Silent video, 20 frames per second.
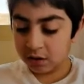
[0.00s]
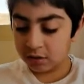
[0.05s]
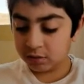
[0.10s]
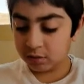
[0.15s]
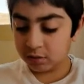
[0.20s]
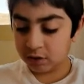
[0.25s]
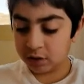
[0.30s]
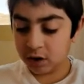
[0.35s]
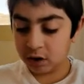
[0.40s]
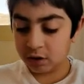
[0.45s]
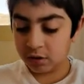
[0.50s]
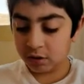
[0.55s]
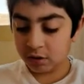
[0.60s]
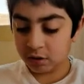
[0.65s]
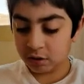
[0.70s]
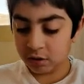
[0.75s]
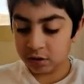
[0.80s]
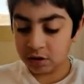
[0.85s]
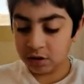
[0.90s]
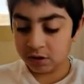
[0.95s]
We can
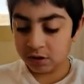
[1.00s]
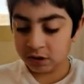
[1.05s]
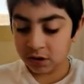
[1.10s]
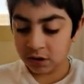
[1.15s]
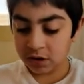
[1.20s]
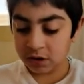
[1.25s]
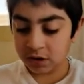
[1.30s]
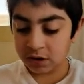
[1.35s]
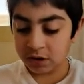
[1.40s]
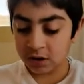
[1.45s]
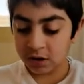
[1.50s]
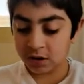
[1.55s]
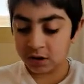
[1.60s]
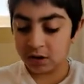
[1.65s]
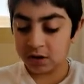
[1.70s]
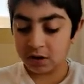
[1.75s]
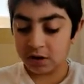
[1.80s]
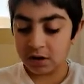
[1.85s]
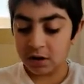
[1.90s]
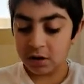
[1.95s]
all
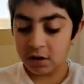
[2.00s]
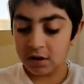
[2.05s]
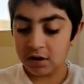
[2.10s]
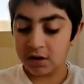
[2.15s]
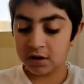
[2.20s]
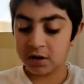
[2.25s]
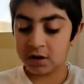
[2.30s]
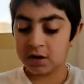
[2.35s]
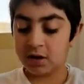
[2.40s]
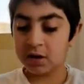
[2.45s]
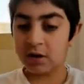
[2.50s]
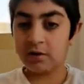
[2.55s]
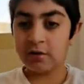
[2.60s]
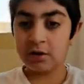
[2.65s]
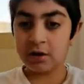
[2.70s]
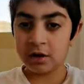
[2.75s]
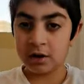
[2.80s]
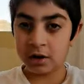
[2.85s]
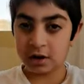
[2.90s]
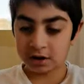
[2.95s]
succeed in
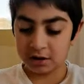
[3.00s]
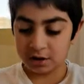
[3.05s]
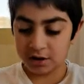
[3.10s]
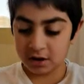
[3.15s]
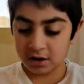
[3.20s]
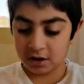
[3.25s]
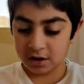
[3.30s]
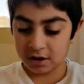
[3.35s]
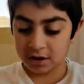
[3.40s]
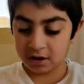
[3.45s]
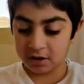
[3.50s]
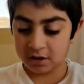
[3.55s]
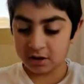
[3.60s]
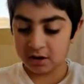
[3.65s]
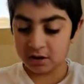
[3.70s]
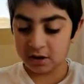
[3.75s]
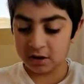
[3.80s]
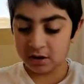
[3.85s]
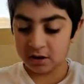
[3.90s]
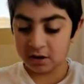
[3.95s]
achieving the
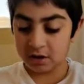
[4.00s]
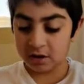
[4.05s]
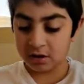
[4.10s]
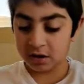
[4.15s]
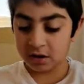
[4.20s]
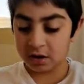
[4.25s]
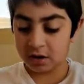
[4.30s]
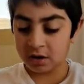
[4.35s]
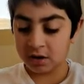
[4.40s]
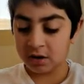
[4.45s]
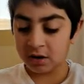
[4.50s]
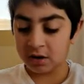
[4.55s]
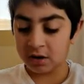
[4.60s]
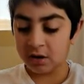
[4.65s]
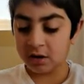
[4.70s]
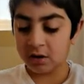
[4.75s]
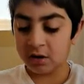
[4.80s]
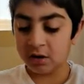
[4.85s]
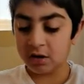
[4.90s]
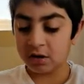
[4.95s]

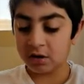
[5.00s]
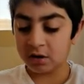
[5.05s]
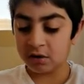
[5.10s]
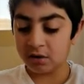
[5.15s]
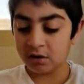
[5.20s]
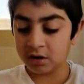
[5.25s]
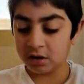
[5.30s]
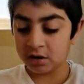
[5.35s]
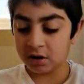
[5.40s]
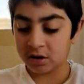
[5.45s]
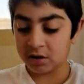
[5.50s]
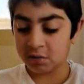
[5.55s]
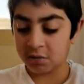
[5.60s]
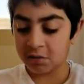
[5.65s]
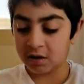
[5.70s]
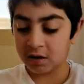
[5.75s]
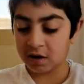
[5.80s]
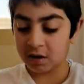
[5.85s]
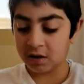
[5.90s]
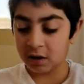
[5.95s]
SDGs if we just
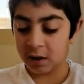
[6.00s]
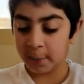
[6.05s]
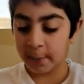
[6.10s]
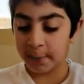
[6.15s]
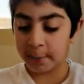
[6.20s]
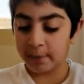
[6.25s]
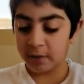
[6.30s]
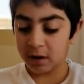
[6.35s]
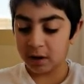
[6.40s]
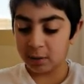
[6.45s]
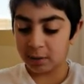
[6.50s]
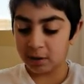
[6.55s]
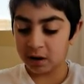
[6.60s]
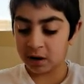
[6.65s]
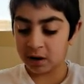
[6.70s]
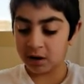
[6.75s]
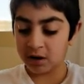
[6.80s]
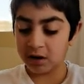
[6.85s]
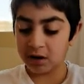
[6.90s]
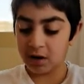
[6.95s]
play
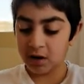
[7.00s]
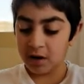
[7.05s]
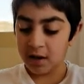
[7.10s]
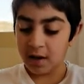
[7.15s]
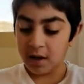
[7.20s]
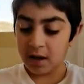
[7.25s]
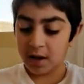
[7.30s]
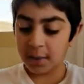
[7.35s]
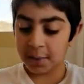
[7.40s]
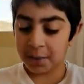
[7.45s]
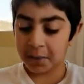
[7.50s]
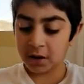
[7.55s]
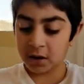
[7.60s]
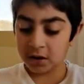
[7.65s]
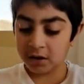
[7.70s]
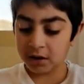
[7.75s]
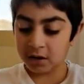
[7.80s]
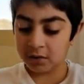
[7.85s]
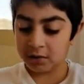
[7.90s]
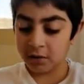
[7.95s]
a
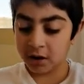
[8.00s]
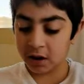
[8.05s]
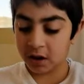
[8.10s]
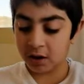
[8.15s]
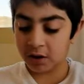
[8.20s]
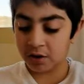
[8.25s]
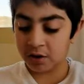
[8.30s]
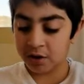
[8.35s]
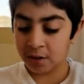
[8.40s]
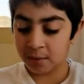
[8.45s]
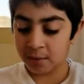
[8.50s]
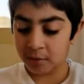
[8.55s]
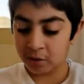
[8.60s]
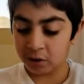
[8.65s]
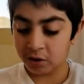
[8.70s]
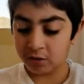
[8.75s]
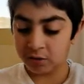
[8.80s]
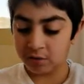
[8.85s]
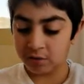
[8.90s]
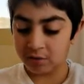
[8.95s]
part in making them
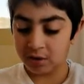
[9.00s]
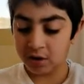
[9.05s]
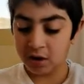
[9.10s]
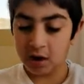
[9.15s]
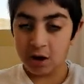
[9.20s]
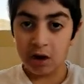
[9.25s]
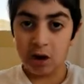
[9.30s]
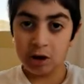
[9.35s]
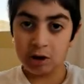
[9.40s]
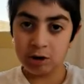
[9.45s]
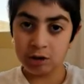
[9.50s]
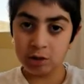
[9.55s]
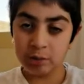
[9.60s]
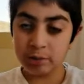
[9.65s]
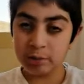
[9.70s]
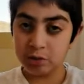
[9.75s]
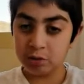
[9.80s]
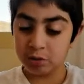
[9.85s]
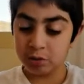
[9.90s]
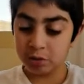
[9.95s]
possible. I
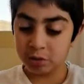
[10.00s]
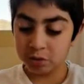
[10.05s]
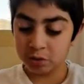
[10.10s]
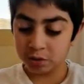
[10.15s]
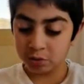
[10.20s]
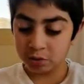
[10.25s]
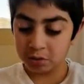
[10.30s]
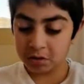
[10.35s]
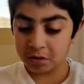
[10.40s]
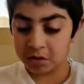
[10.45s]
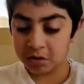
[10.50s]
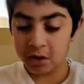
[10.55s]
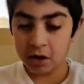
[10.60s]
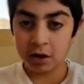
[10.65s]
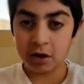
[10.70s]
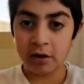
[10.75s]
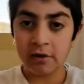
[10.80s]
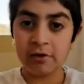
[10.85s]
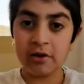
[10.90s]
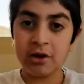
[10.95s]
hope you do too.
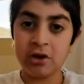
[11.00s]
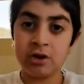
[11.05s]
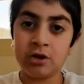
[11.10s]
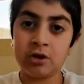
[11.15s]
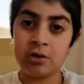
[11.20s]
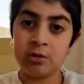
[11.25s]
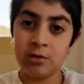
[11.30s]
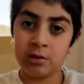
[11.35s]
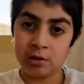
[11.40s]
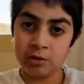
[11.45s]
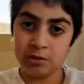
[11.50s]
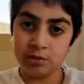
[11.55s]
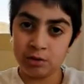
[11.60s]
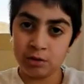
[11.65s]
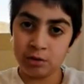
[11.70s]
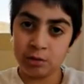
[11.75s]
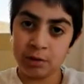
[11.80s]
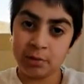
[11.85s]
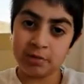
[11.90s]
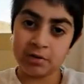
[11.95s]
Thank you for listening
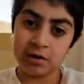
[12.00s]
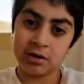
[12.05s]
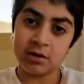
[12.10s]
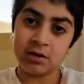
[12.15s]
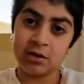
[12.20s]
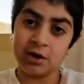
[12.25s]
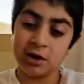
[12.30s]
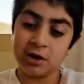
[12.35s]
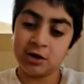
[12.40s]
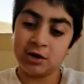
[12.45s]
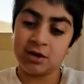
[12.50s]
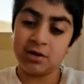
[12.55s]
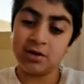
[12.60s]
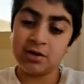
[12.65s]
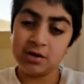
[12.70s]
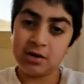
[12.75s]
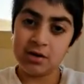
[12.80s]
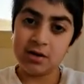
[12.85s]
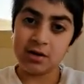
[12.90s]
to my presentation.